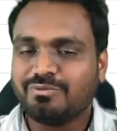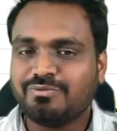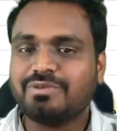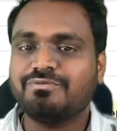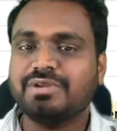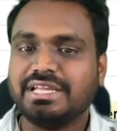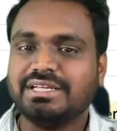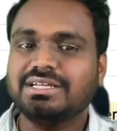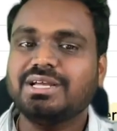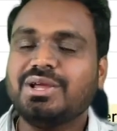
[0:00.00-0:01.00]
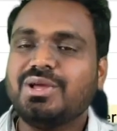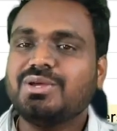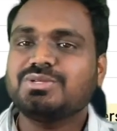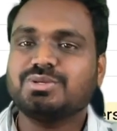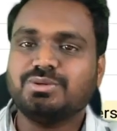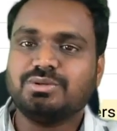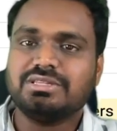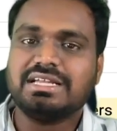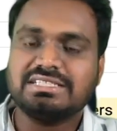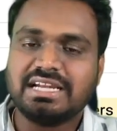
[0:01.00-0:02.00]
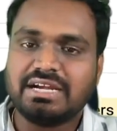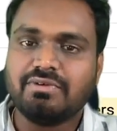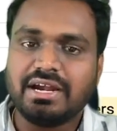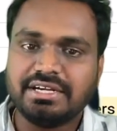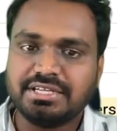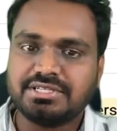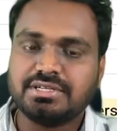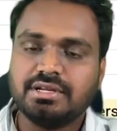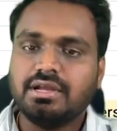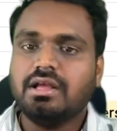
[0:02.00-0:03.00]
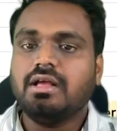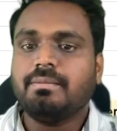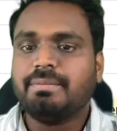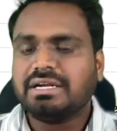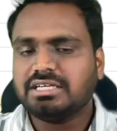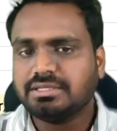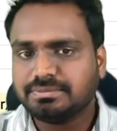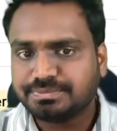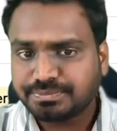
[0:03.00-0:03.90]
for free. So that's an advantage, but